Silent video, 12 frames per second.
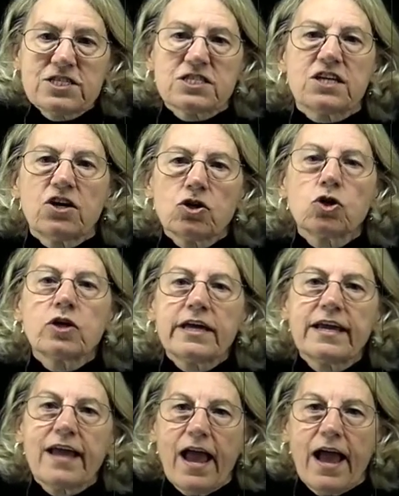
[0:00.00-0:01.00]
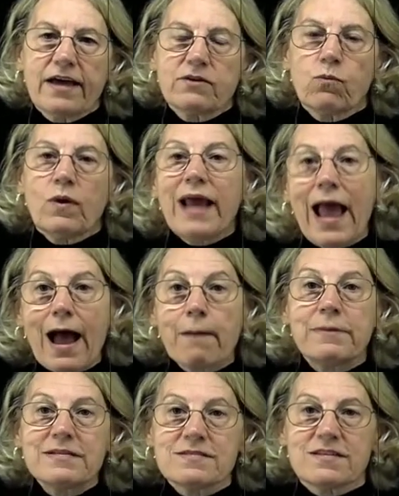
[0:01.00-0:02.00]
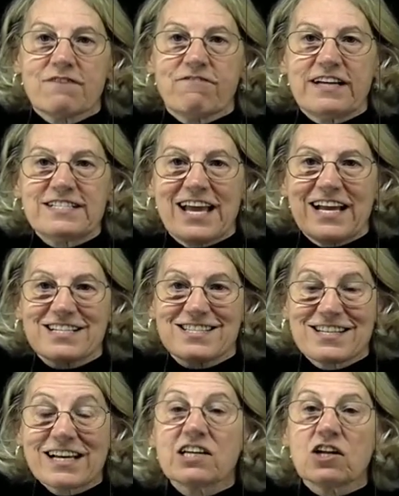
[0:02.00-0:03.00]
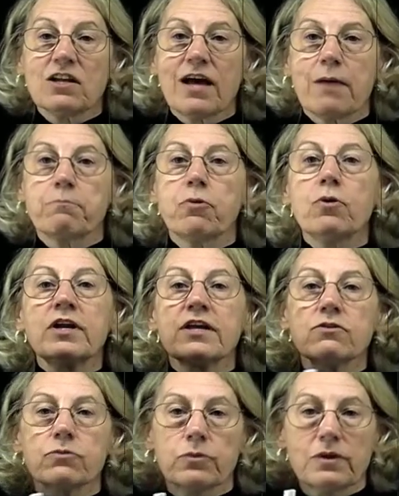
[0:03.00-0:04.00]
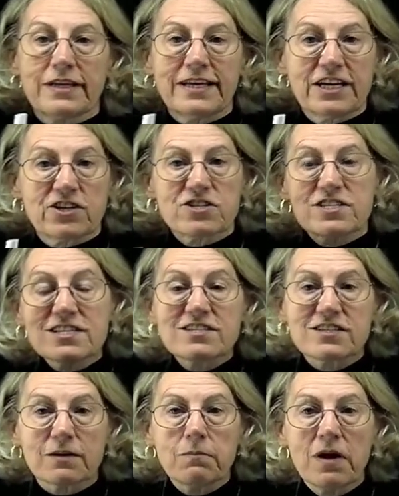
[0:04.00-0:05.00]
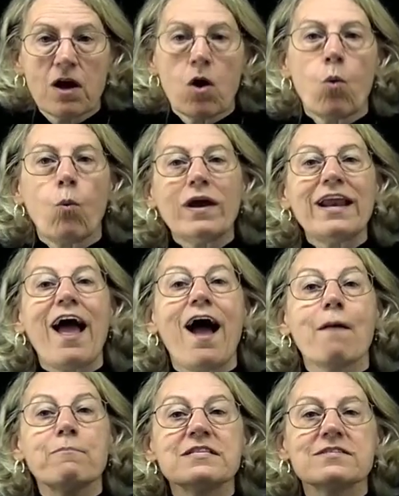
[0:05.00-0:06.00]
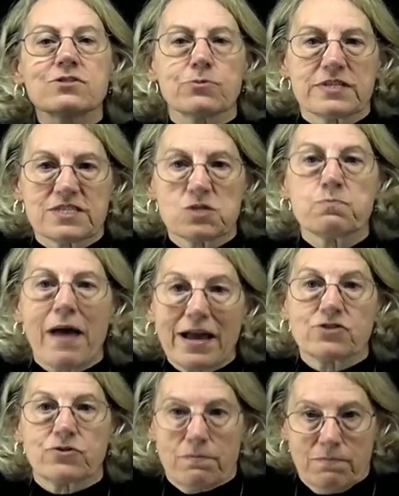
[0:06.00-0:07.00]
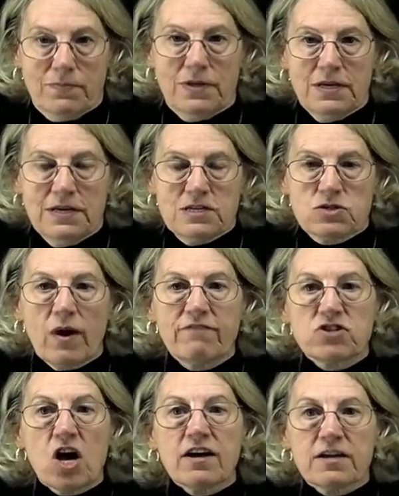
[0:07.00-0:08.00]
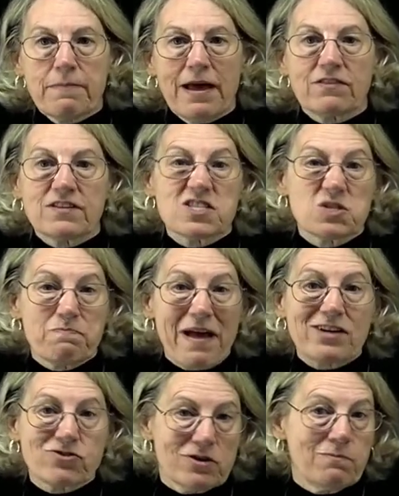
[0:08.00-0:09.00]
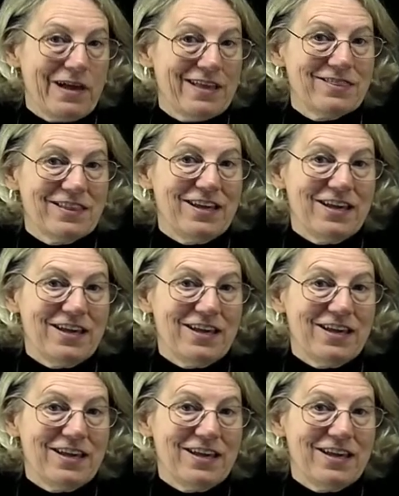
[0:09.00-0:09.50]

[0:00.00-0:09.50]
start looking at what happens if I take a signal and put it through a linear system. What happens to its spectrum? So I've talked about the spectrum at